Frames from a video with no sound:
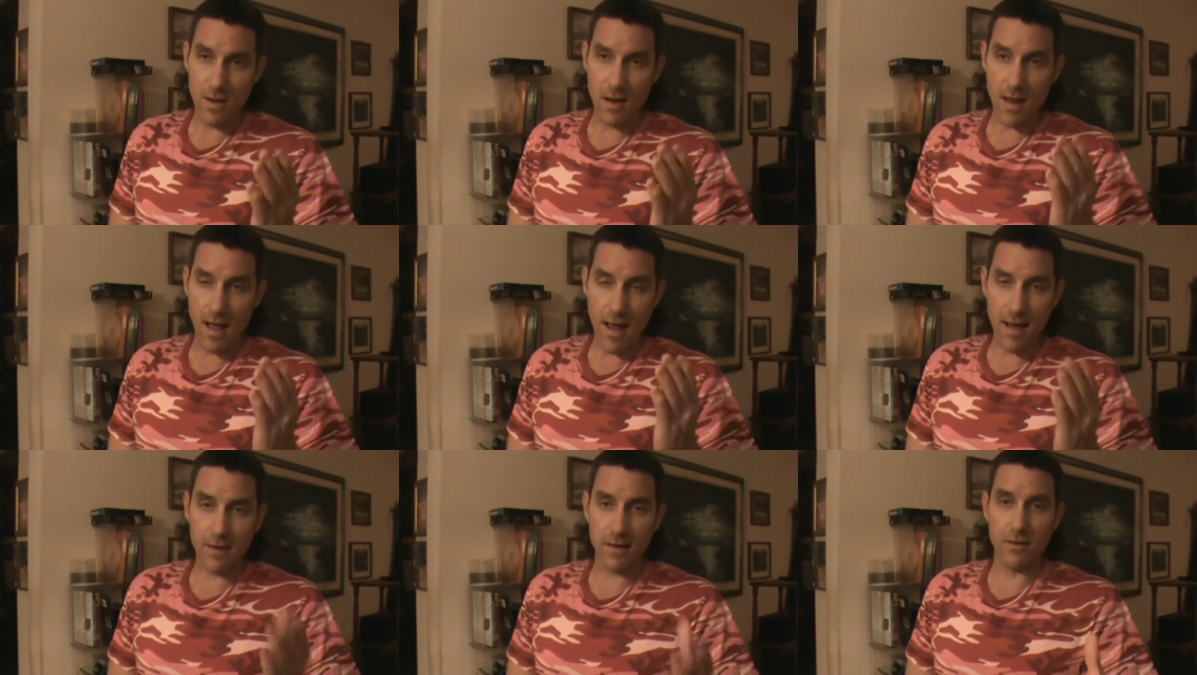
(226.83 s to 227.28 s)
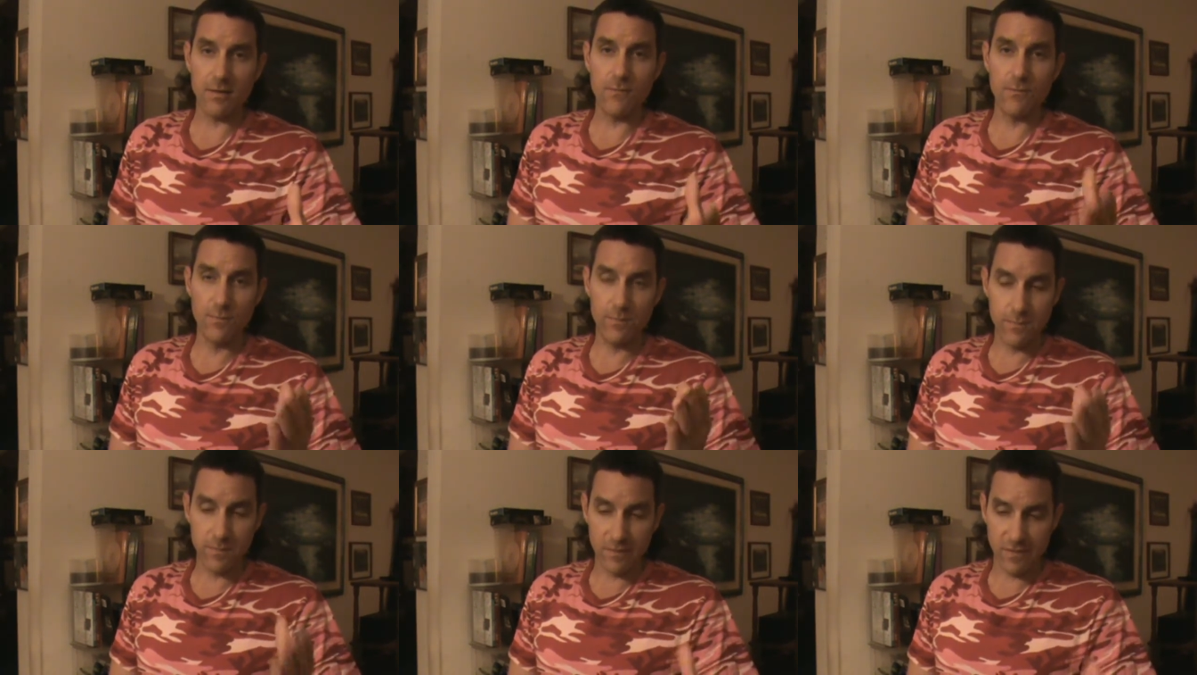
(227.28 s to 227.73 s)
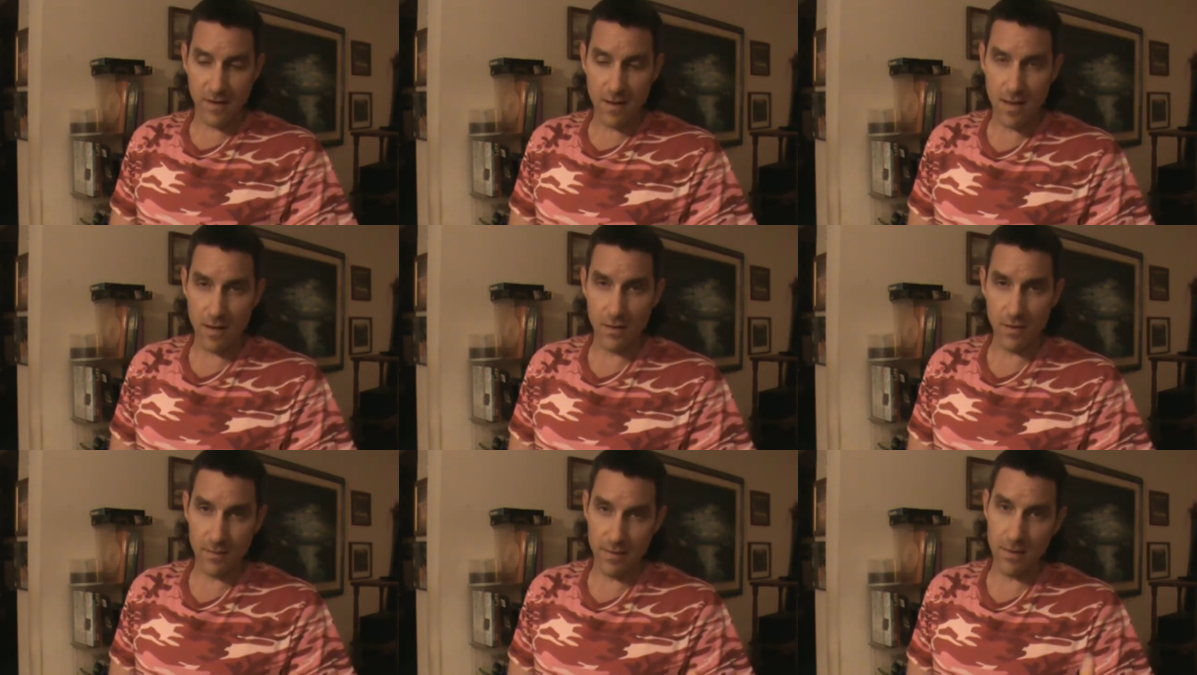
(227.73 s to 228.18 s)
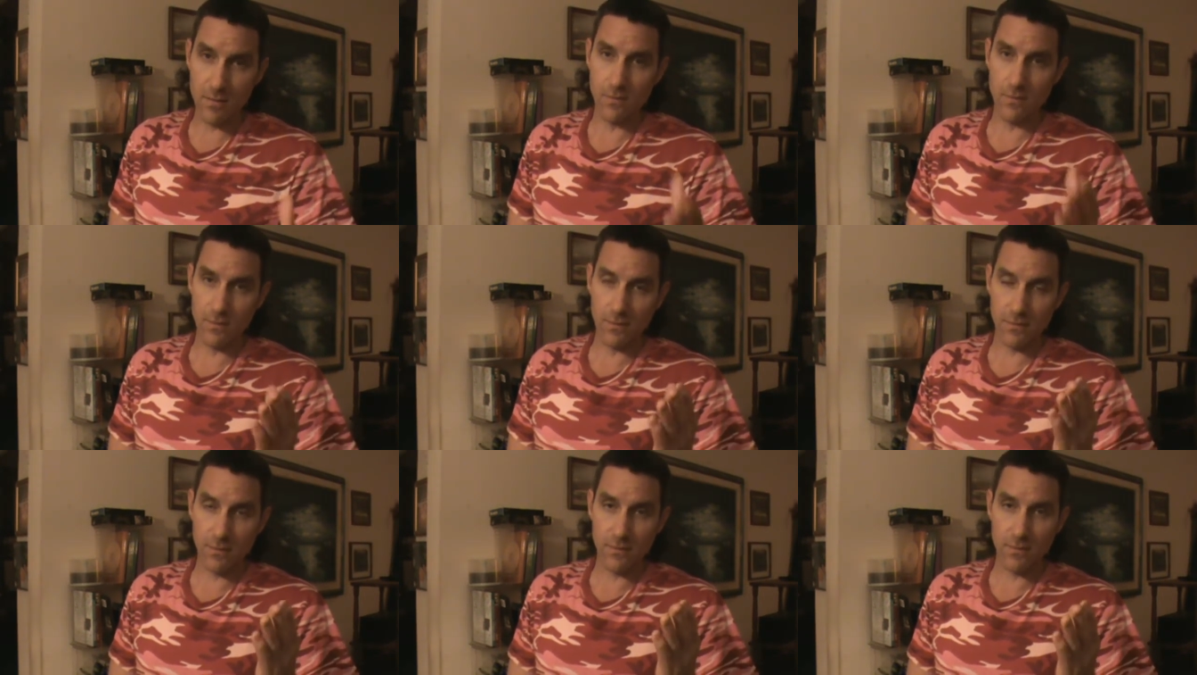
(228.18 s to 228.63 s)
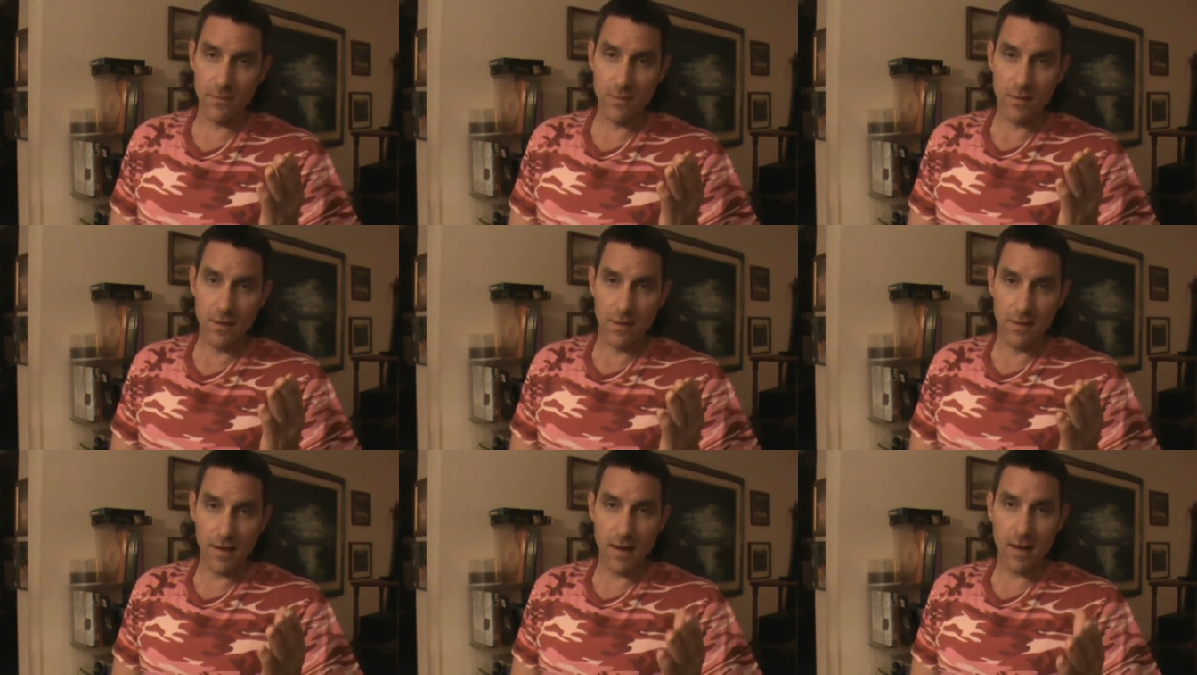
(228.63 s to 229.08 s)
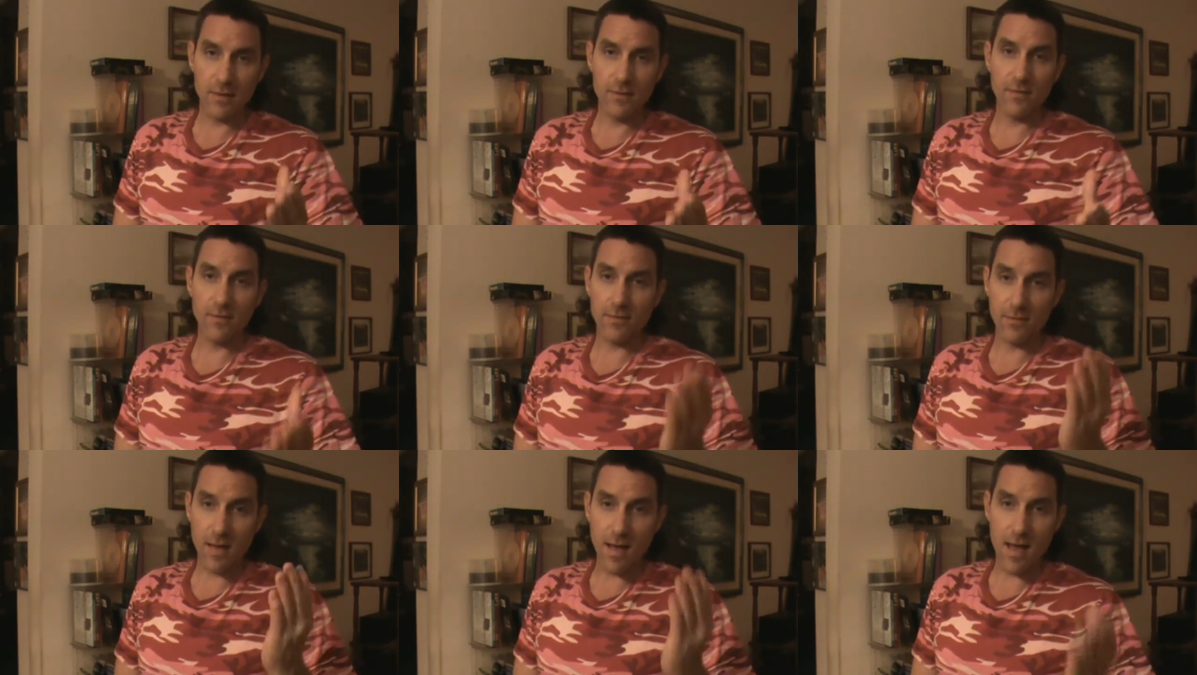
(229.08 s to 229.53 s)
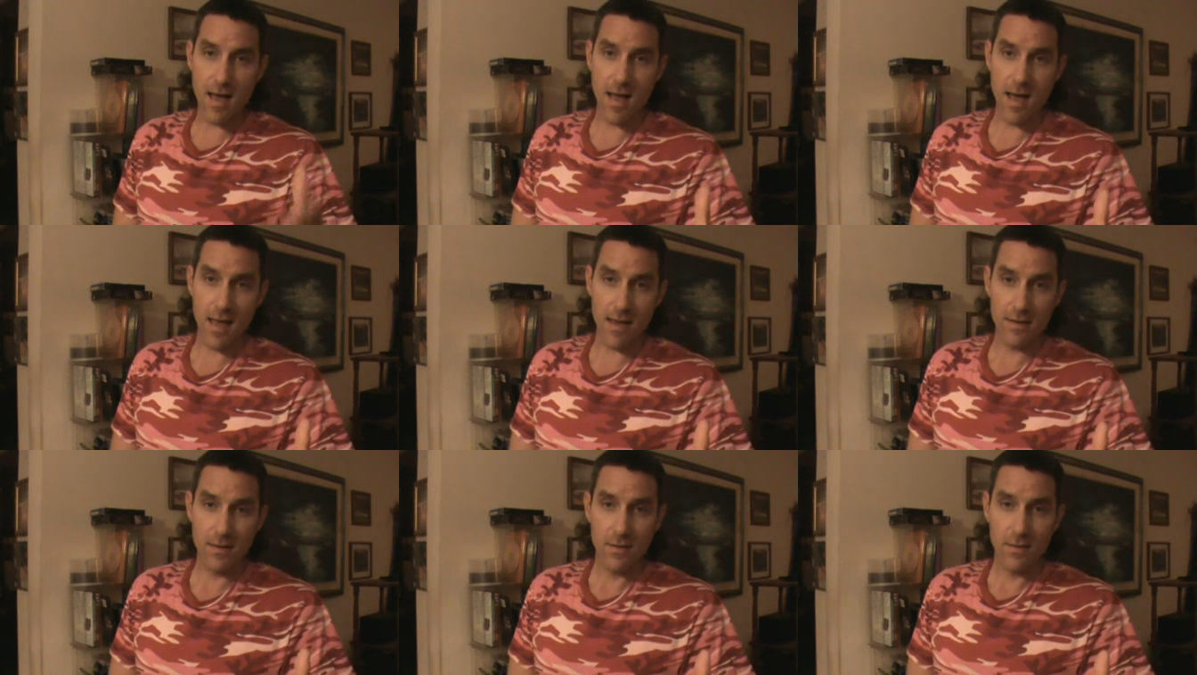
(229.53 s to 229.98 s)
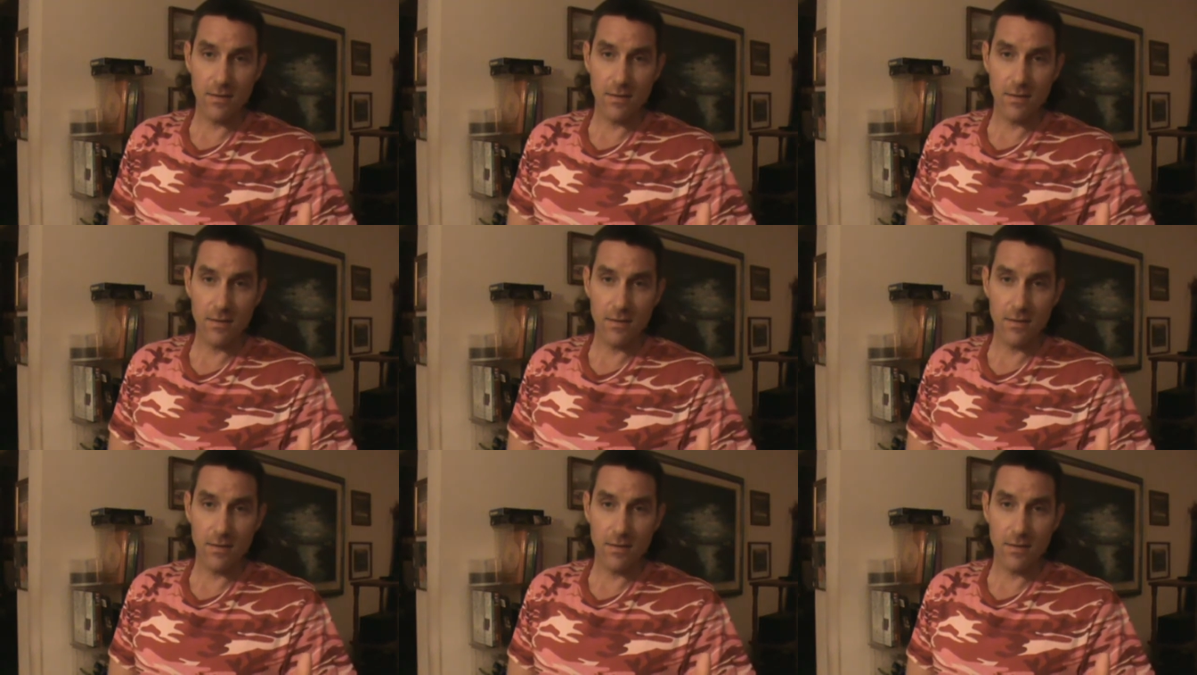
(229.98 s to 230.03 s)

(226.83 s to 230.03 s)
I could tell he was not just high,